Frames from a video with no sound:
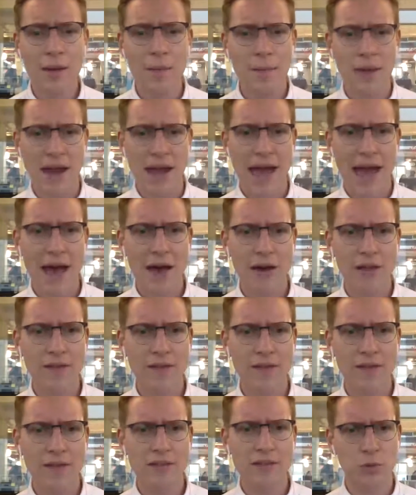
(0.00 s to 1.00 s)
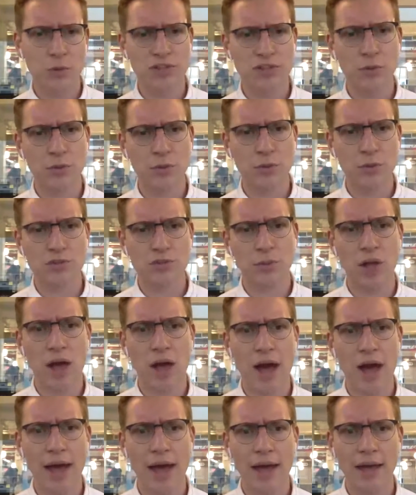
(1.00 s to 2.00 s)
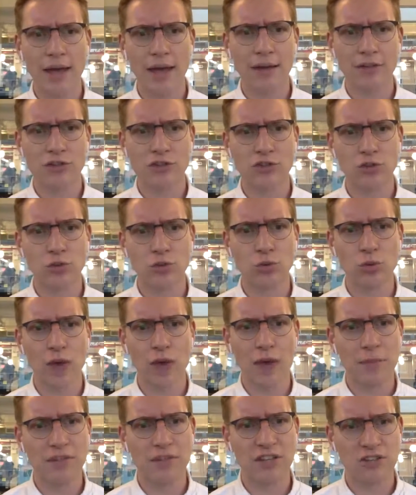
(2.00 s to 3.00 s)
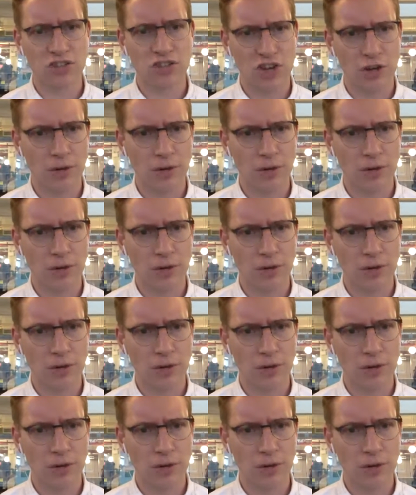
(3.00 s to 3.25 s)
But how do these principles apply to a petition?